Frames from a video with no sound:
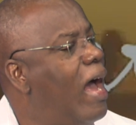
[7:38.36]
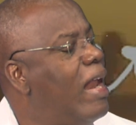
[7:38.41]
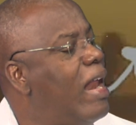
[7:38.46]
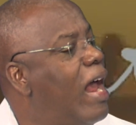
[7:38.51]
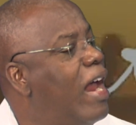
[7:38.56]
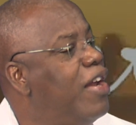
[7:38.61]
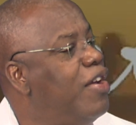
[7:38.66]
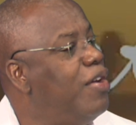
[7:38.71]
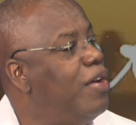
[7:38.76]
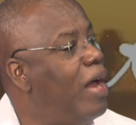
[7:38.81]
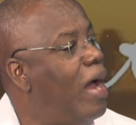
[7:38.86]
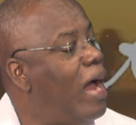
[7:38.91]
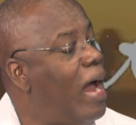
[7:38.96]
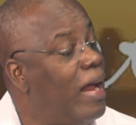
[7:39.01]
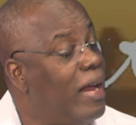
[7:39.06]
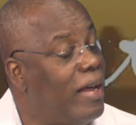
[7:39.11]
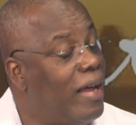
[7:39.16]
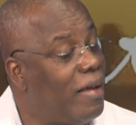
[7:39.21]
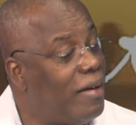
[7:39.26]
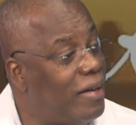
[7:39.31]
And
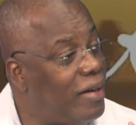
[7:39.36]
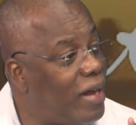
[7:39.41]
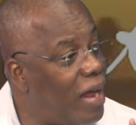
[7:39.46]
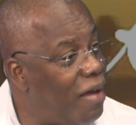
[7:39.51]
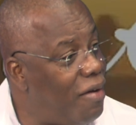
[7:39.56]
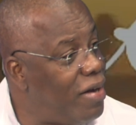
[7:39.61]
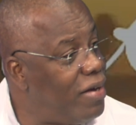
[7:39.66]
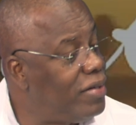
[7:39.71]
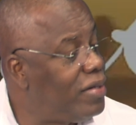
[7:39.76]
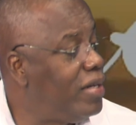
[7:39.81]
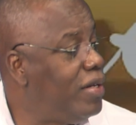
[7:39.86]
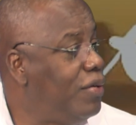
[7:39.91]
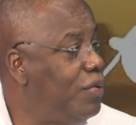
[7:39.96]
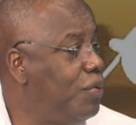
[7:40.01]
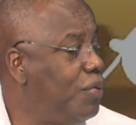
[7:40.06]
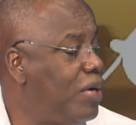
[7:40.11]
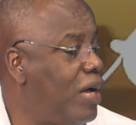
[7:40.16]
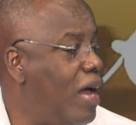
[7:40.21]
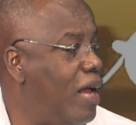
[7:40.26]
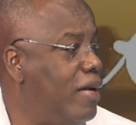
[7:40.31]
I could guarantee
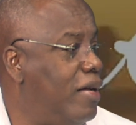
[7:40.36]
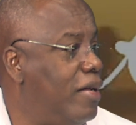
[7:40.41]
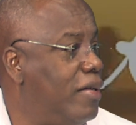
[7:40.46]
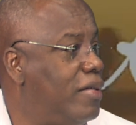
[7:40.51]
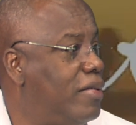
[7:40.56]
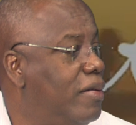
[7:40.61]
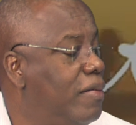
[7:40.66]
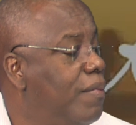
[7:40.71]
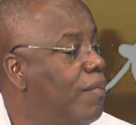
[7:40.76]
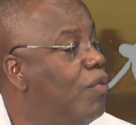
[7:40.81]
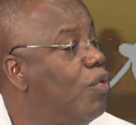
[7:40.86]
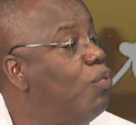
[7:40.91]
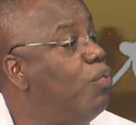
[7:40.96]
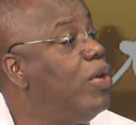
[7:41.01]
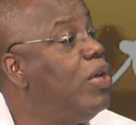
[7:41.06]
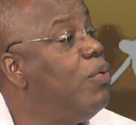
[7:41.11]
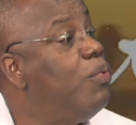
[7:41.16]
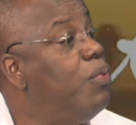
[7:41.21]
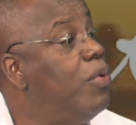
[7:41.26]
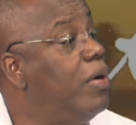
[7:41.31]
you, Kandace,
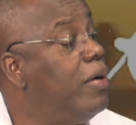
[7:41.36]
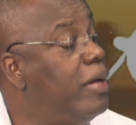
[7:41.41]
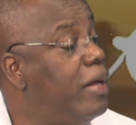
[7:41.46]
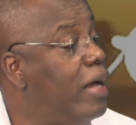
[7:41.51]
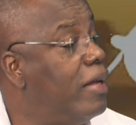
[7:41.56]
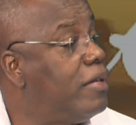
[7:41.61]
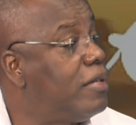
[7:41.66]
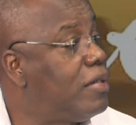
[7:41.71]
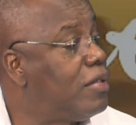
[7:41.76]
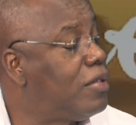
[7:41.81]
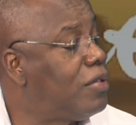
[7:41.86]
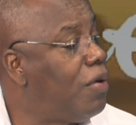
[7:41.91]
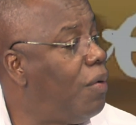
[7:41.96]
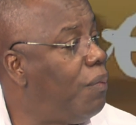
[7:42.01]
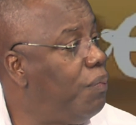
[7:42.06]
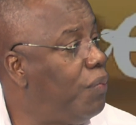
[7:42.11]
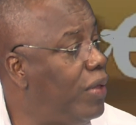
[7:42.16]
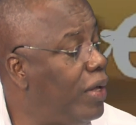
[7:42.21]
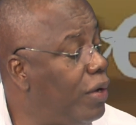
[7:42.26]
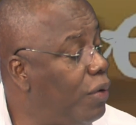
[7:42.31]
we will get
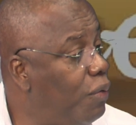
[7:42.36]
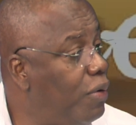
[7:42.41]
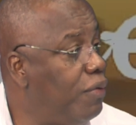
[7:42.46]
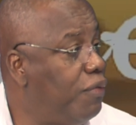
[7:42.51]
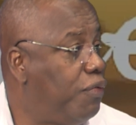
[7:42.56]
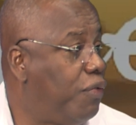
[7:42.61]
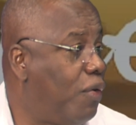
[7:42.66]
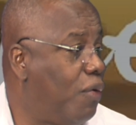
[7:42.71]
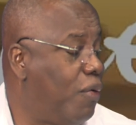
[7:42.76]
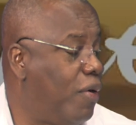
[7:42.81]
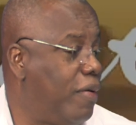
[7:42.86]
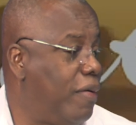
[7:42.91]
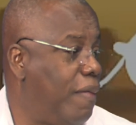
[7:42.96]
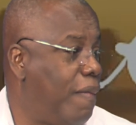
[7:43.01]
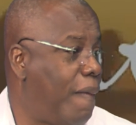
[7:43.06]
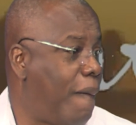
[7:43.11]
something going forward.